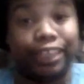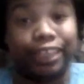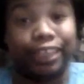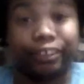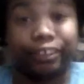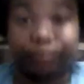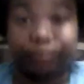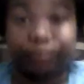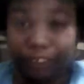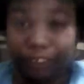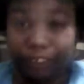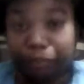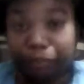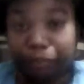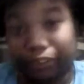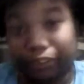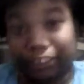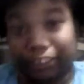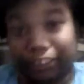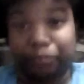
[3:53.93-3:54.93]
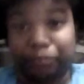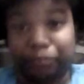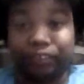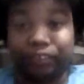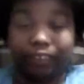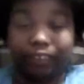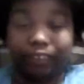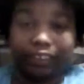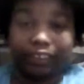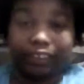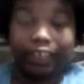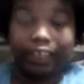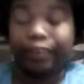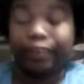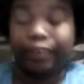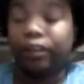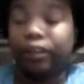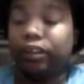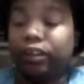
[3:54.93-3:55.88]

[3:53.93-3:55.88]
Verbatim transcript: later when she punches him in his fucking head.